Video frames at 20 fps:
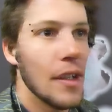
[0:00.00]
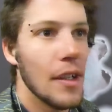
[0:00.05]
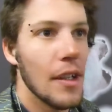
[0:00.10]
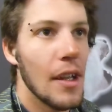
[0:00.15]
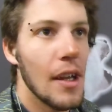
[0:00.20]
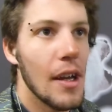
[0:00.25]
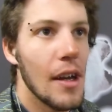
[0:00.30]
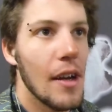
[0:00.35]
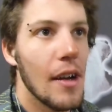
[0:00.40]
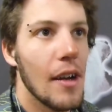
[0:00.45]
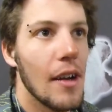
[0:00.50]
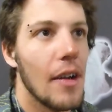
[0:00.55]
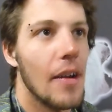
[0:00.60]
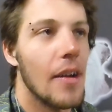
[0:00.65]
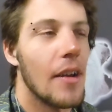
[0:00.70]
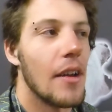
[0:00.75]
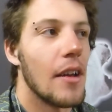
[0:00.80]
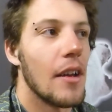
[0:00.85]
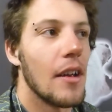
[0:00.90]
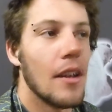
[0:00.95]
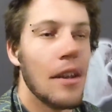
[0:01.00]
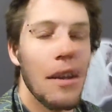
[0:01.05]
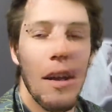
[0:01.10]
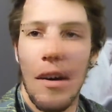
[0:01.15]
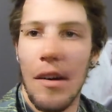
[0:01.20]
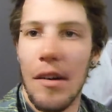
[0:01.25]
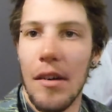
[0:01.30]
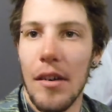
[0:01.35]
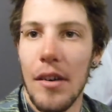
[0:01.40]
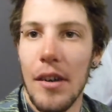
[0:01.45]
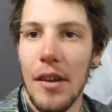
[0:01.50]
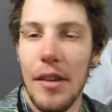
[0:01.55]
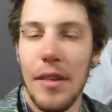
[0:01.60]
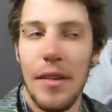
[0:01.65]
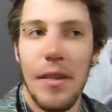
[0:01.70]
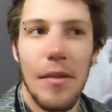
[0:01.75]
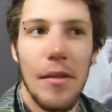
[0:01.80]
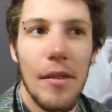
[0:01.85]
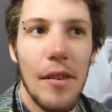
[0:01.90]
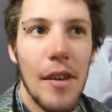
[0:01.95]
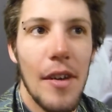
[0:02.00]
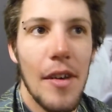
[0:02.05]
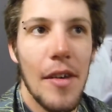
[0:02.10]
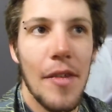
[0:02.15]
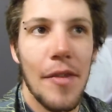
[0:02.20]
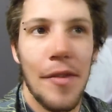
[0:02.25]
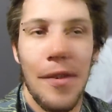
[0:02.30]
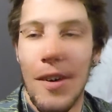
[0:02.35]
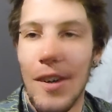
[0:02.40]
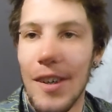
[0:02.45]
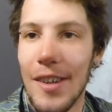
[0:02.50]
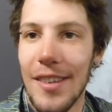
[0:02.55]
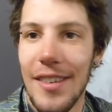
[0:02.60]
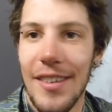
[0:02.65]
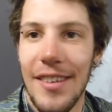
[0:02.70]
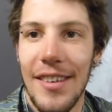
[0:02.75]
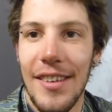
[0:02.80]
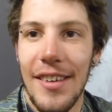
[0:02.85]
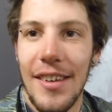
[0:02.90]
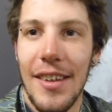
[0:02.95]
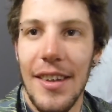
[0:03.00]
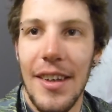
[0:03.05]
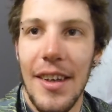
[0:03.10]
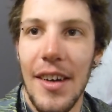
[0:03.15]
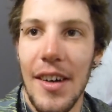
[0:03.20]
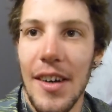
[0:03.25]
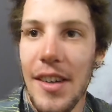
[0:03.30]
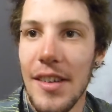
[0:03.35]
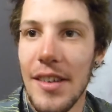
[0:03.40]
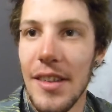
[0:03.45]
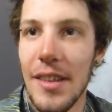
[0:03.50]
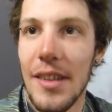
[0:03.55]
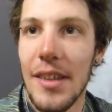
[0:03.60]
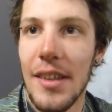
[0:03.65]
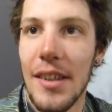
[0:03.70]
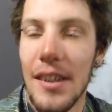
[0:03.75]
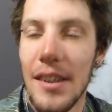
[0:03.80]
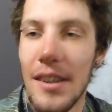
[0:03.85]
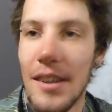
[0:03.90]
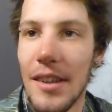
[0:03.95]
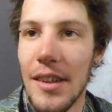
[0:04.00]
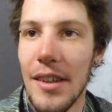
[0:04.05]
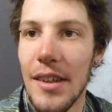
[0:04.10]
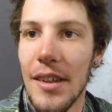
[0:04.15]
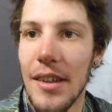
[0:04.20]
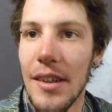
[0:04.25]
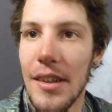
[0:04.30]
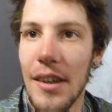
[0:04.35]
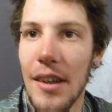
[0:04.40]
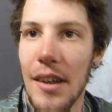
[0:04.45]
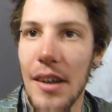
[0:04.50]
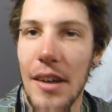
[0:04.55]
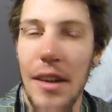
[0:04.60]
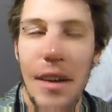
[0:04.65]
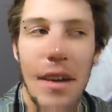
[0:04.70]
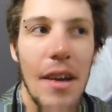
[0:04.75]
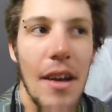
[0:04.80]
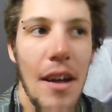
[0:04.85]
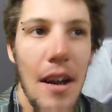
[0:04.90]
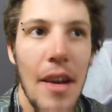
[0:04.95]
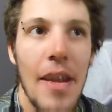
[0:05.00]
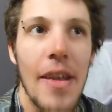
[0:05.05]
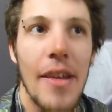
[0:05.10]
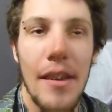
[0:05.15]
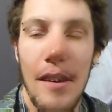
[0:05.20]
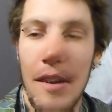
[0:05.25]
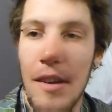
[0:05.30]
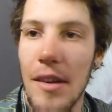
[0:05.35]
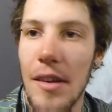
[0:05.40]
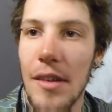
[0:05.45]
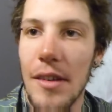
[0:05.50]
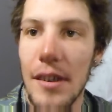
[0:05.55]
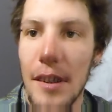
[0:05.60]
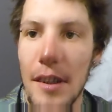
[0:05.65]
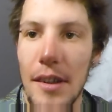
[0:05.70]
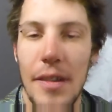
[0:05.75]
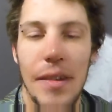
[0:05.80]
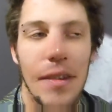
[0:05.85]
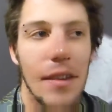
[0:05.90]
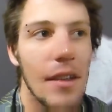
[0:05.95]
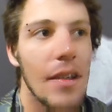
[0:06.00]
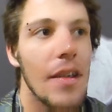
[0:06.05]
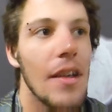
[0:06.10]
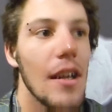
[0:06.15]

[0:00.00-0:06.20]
yeah now is the first here is a, an elite contest